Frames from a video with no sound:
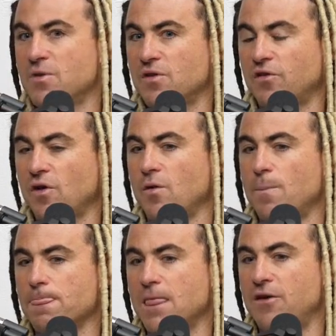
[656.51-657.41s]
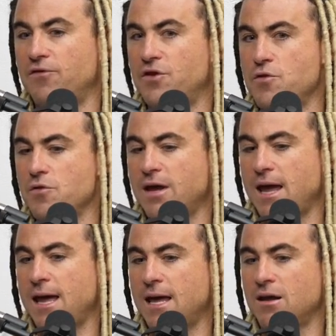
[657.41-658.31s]
So if you
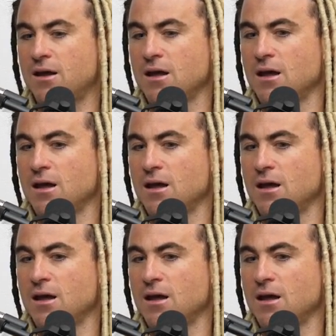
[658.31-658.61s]
can